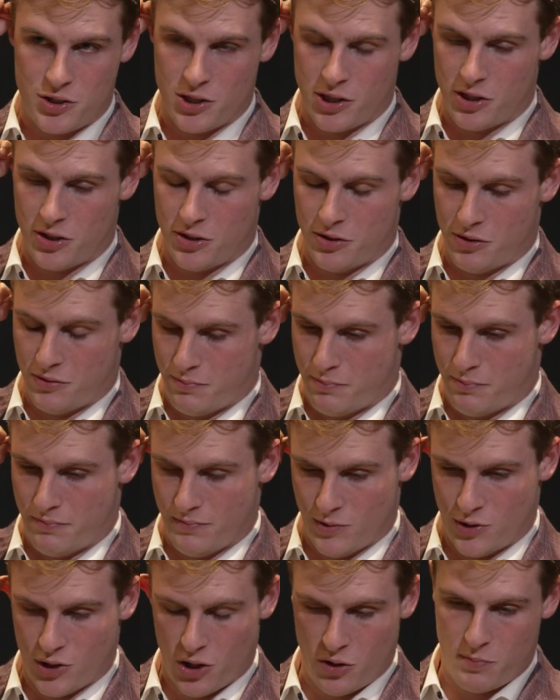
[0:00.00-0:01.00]
Joe
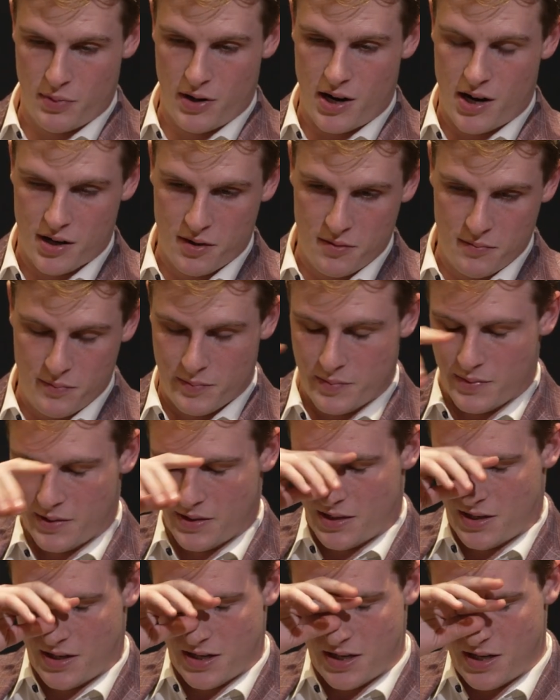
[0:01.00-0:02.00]
Bonham,
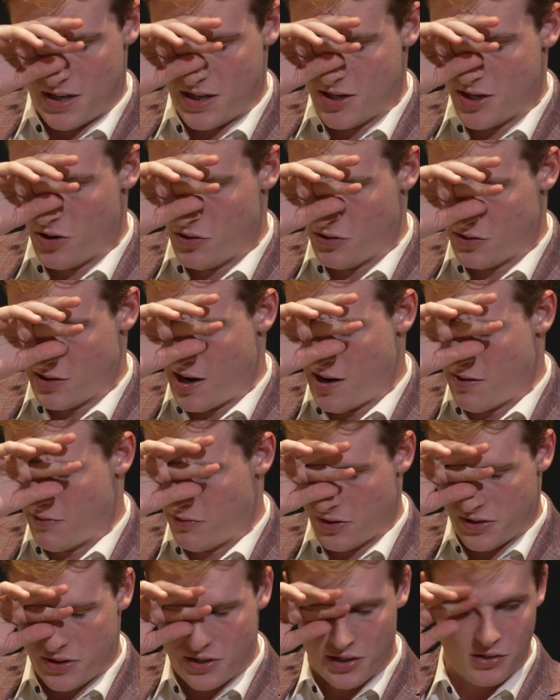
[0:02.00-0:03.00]
he goes
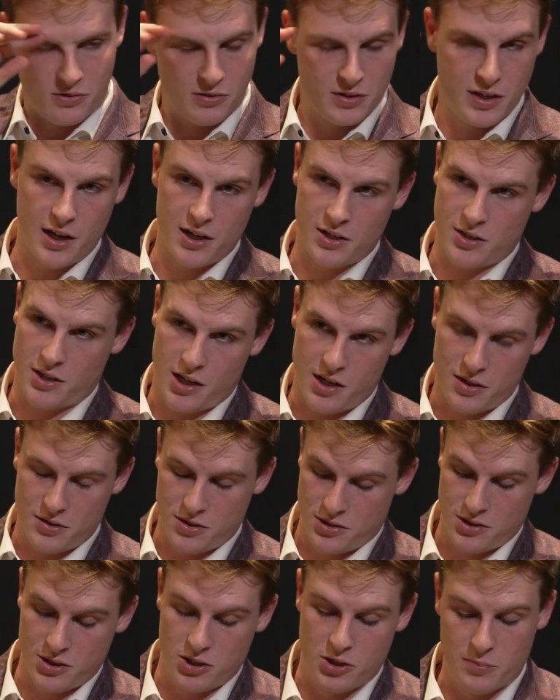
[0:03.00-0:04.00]
every single day. Shout out
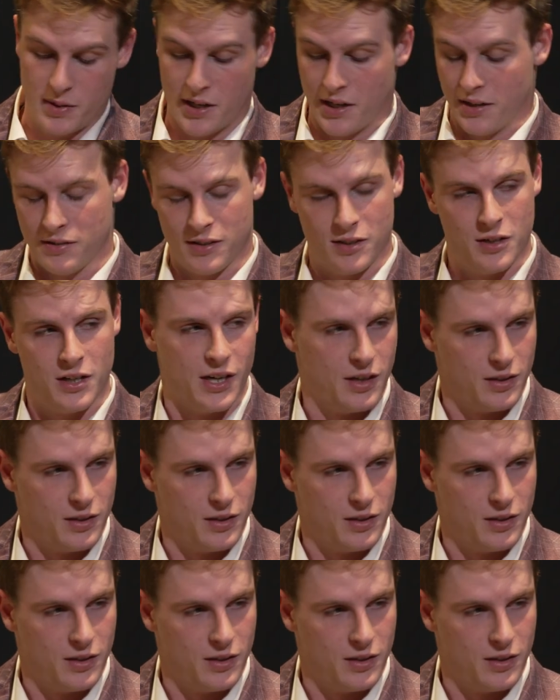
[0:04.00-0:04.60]
to Joe, man.